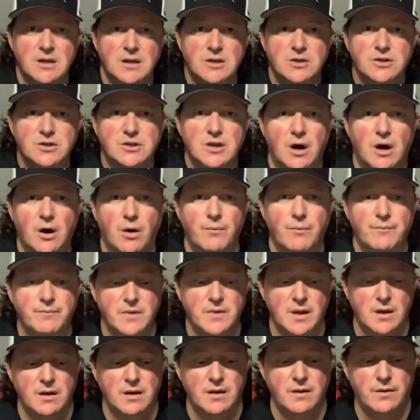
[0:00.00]
So
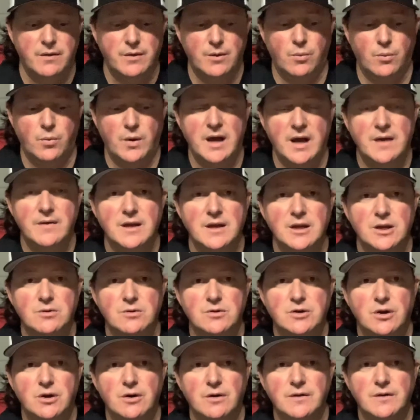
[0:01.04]
the way that you
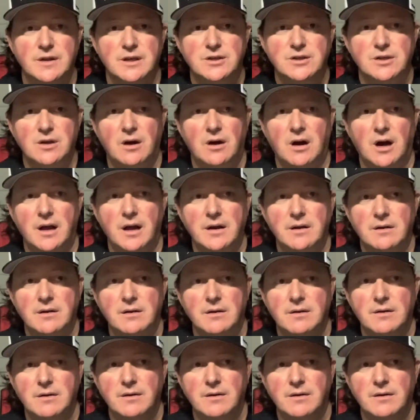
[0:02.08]
turn this on